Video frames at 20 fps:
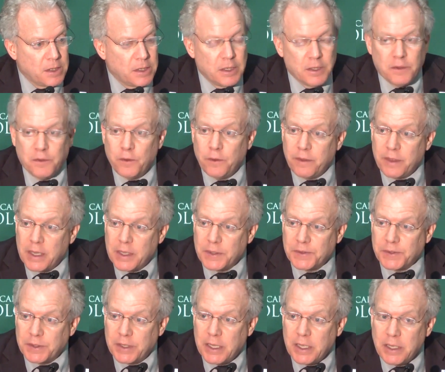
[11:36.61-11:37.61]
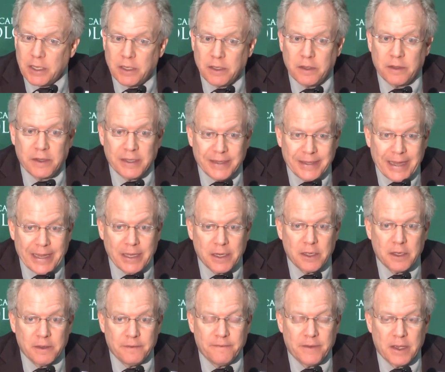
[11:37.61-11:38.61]
In 2008, the
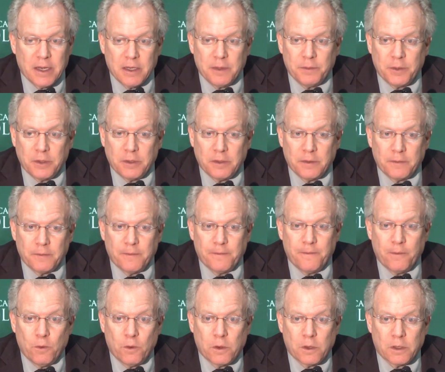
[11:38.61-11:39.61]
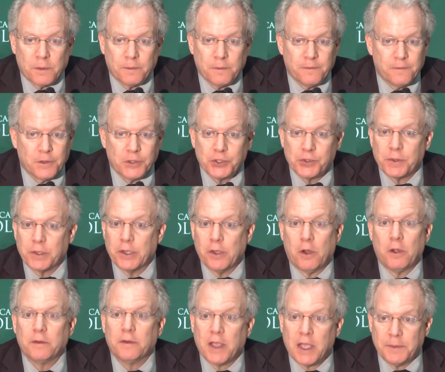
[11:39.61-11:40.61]
data available for virtually
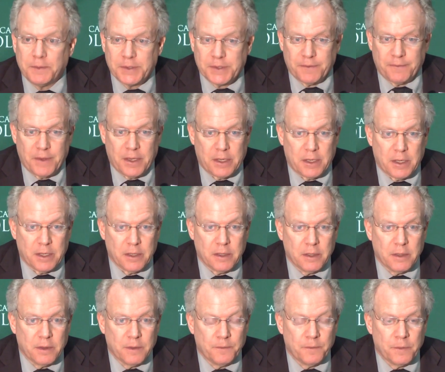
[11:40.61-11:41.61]
all types of headache